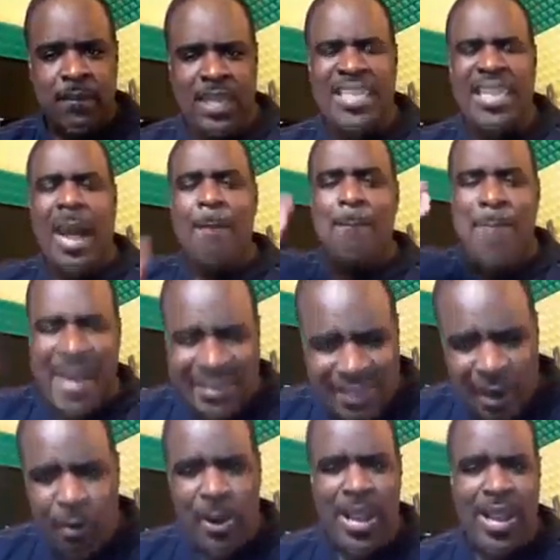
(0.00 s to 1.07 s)
in a
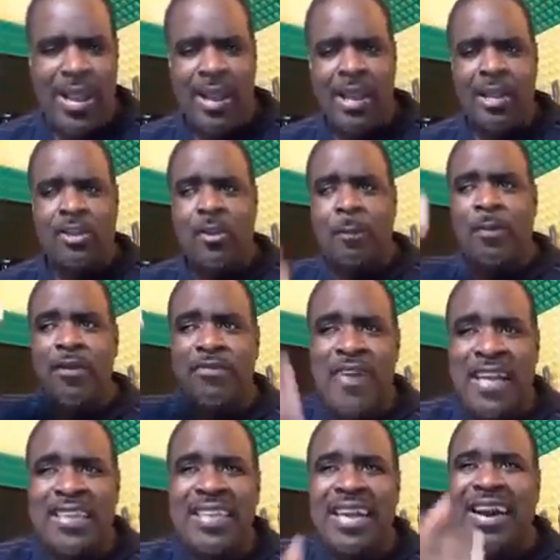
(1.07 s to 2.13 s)
better way to
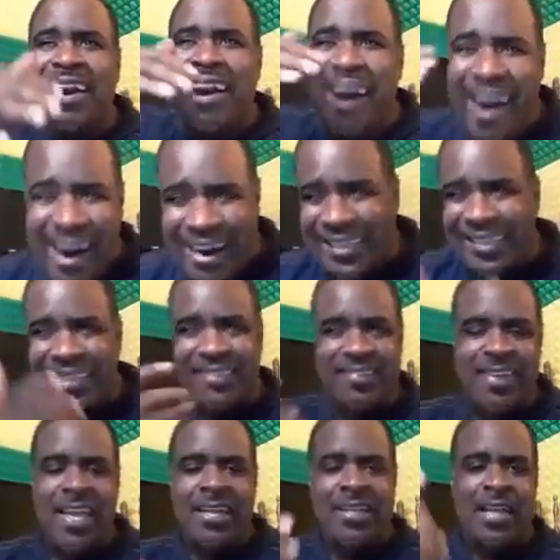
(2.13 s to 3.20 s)
prevent the
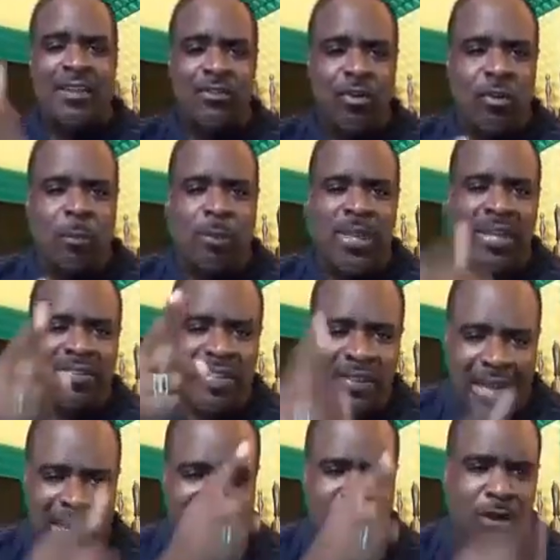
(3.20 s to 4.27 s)
carnage that took place
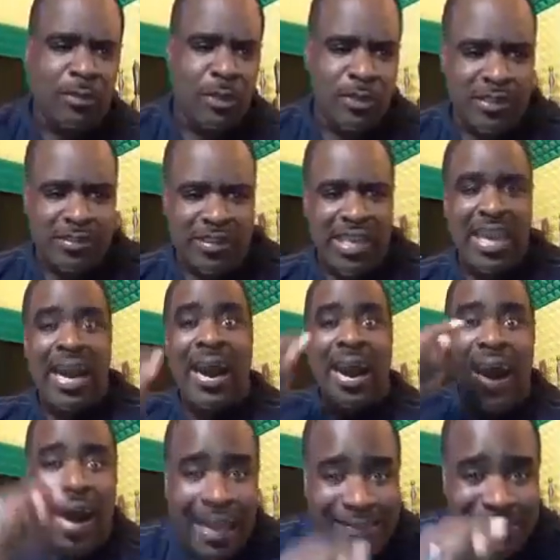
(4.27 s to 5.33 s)
in that community?
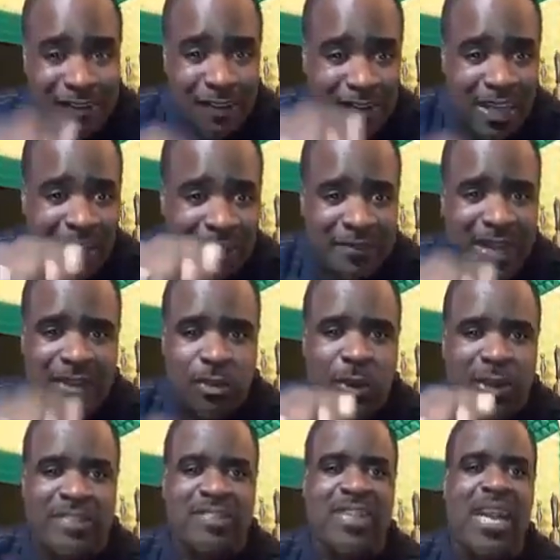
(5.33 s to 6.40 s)
Ask yourself
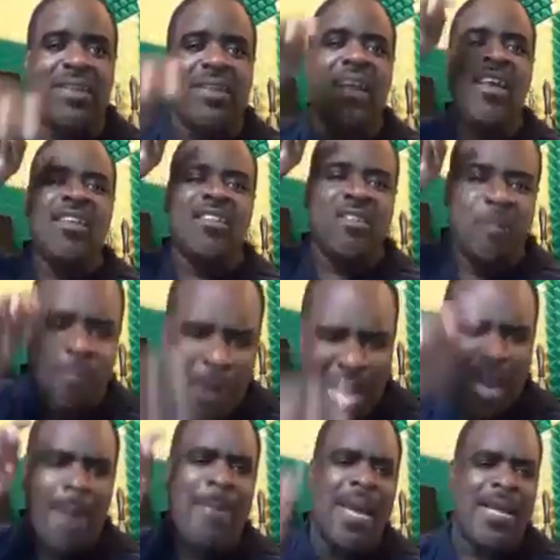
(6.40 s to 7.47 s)
that question,
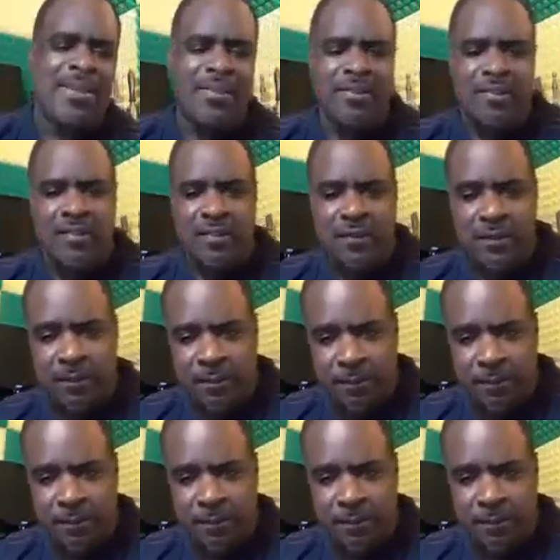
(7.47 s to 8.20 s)
Spragga Benz.